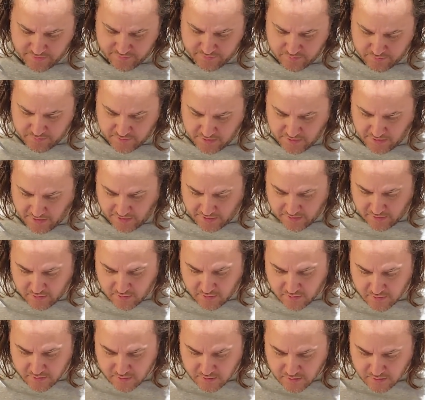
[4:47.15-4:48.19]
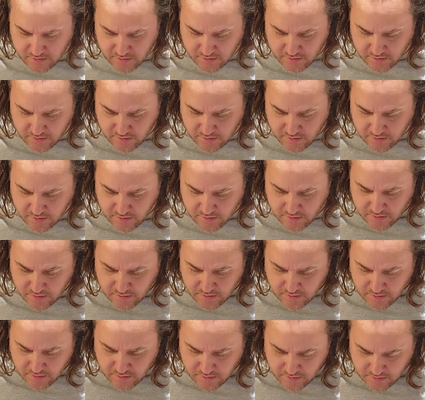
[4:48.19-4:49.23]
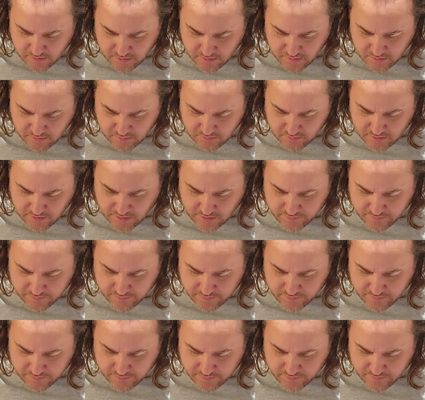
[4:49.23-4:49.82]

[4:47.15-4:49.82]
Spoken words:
have to be that long. Only